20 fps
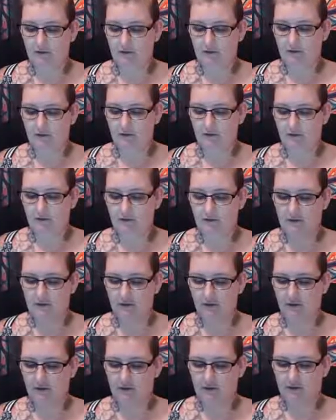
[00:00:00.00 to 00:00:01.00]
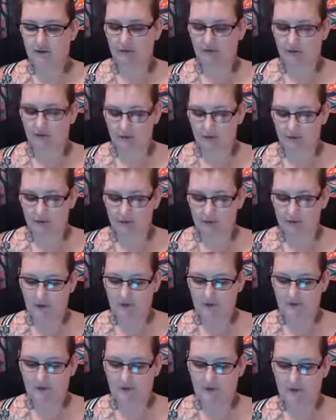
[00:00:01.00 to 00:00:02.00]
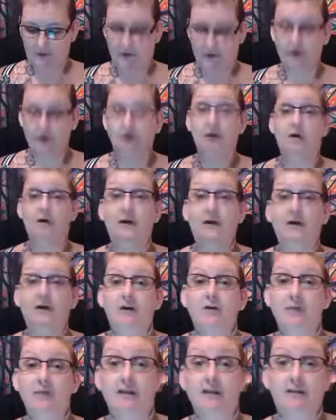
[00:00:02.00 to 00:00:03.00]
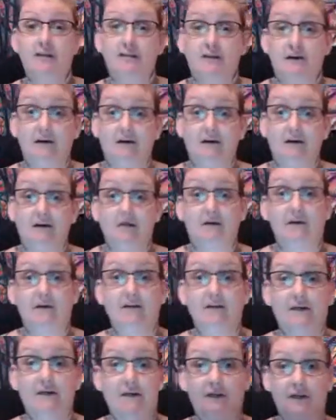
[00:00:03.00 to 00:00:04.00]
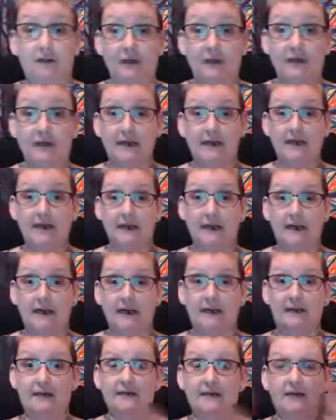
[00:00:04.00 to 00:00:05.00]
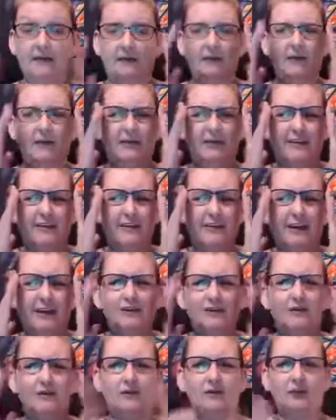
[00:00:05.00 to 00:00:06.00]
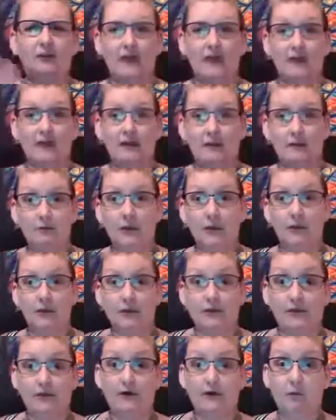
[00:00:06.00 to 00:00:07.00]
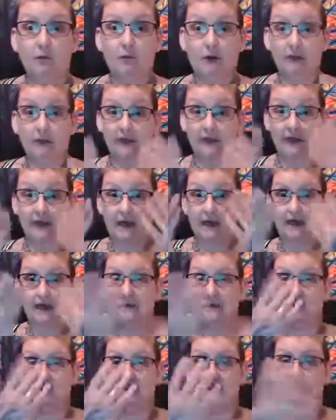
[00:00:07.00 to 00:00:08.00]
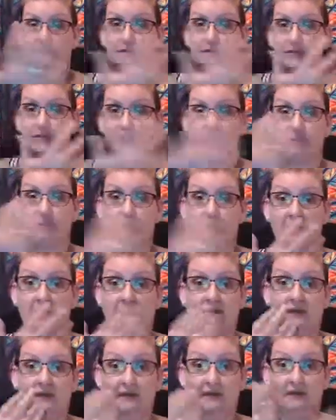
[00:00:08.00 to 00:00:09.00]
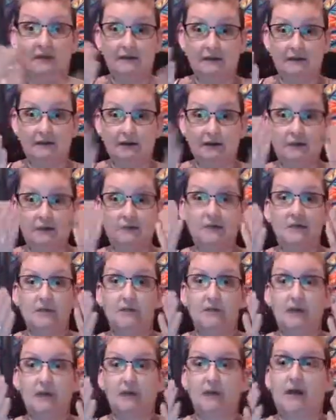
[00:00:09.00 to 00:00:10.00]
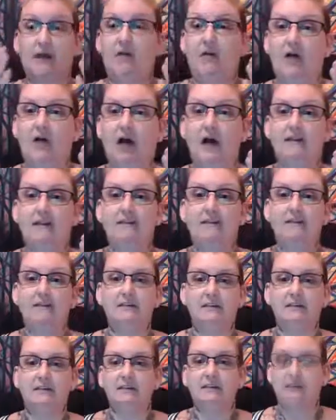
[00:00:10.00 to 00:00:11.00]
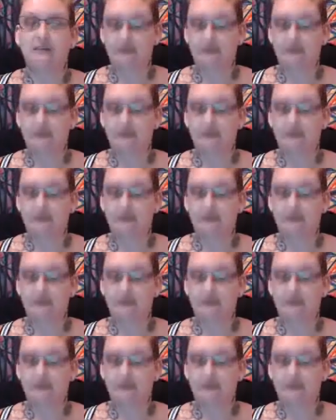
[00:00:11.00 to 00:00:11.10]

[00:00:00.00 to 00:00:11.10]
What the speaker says: Of course, I want the volume off so I don't hear myself because I don't like that. The only thing I don't like about the webcam is the screen comes up in my glasses.